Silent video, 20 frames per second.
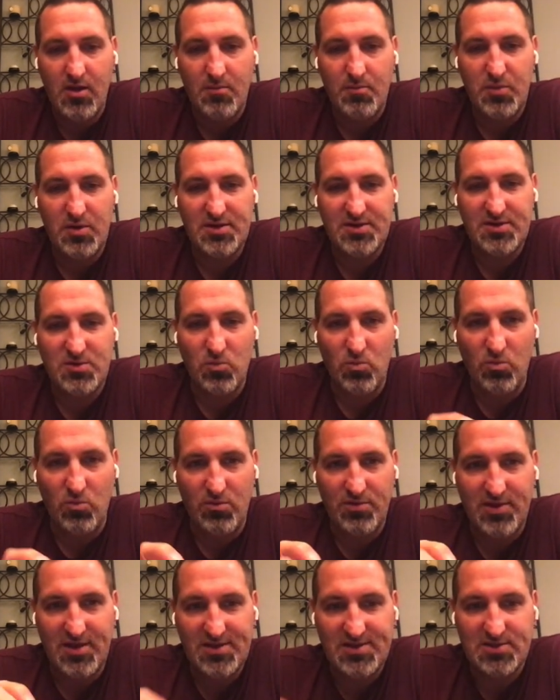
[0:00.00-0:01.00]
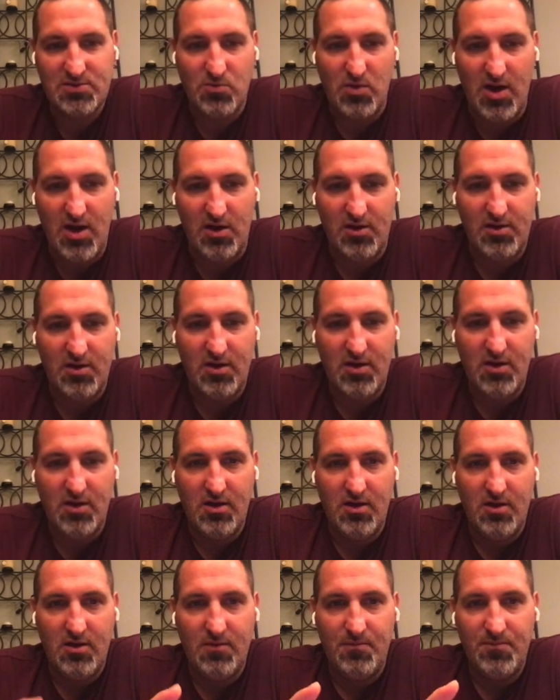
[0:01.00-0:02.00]
But this is wild.
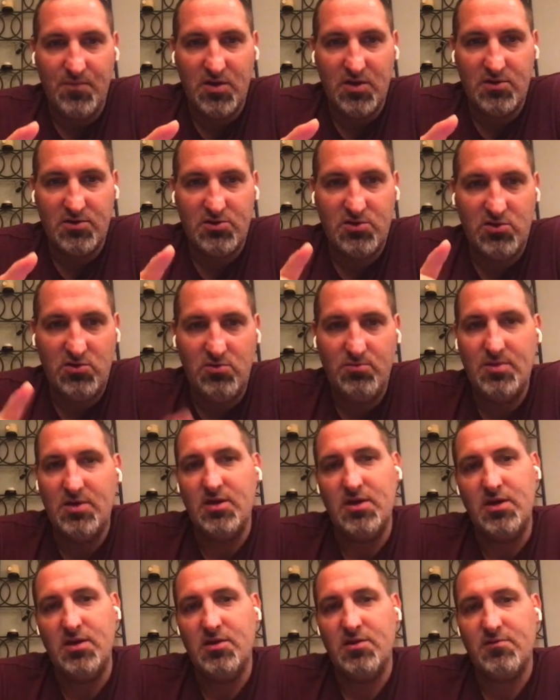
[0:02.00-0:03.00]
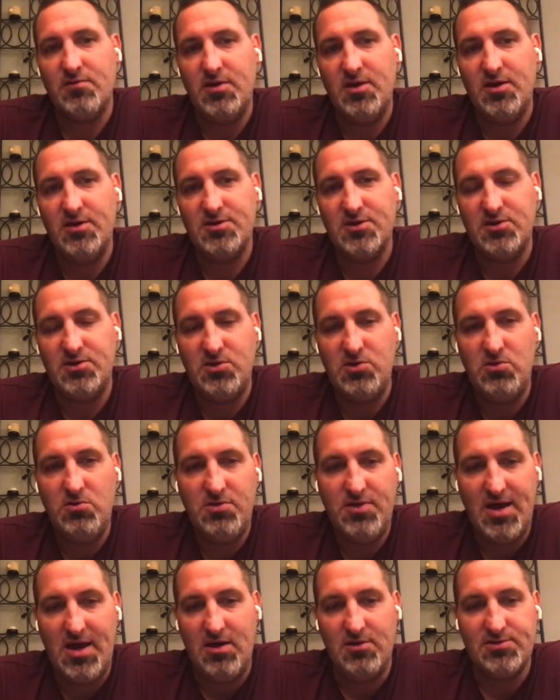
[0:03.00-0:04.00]

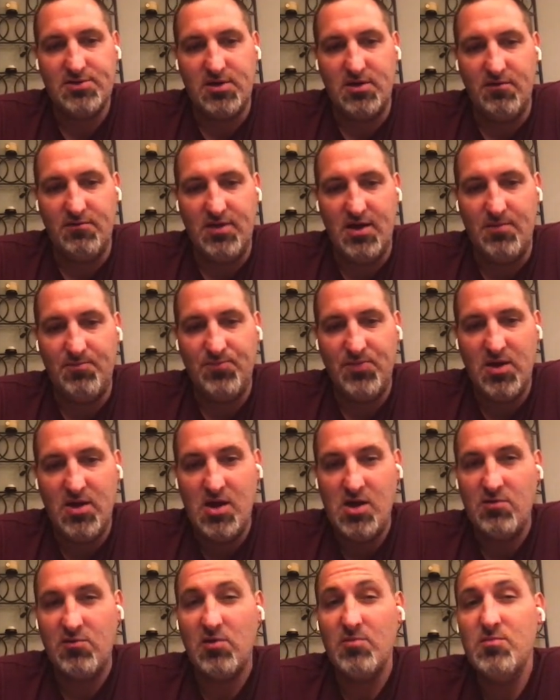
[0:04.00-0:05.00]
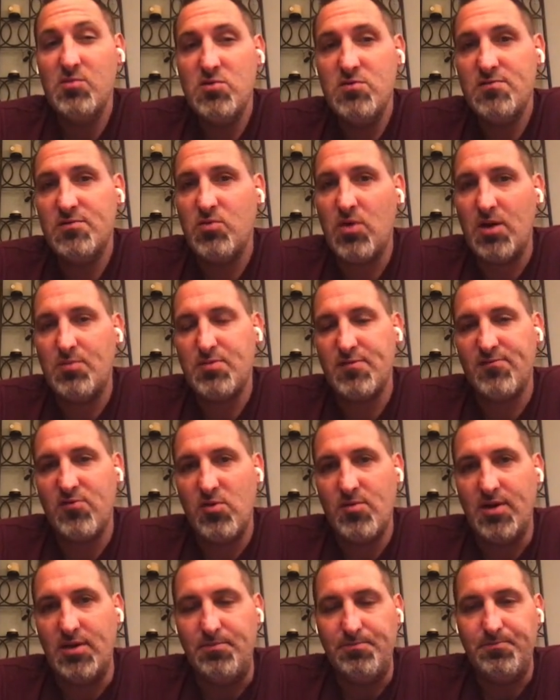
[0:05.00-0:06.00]
2,302,000 of them removed while
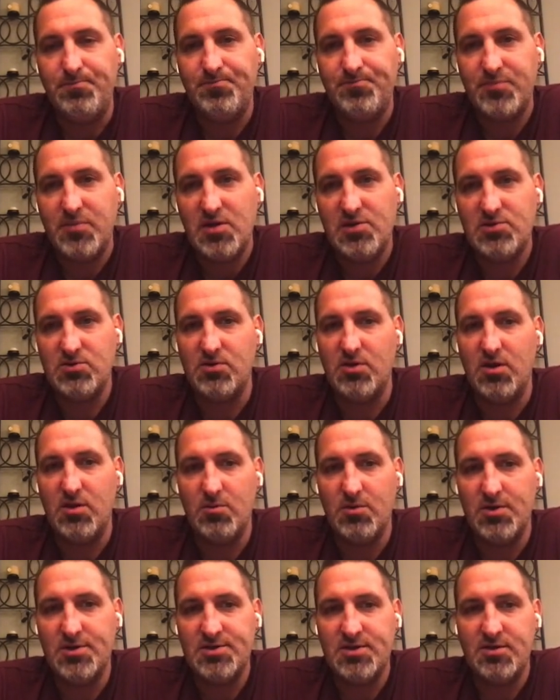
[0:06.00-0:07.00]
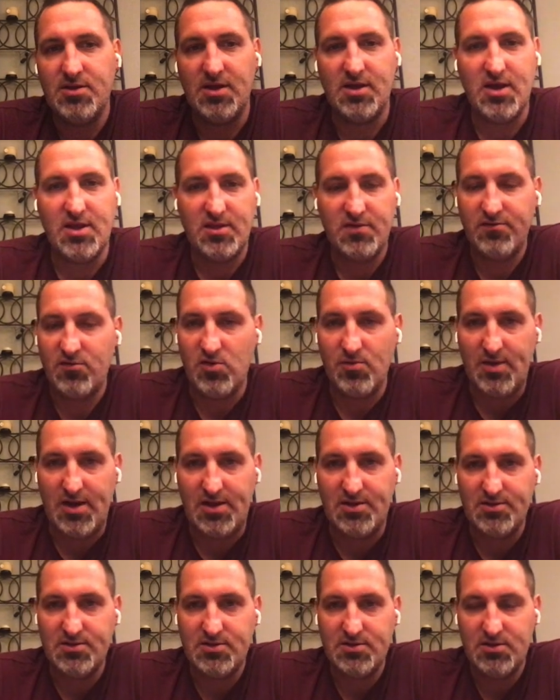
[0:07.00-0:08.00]
performing. So in other words, they got their
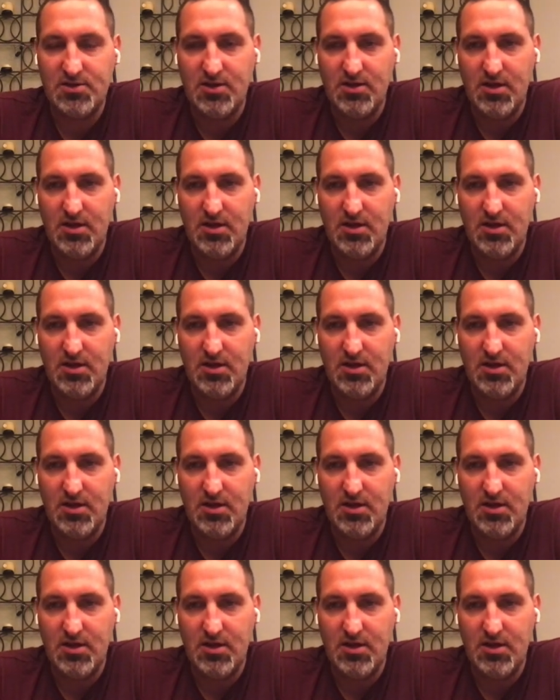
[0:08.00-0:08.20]
forbearance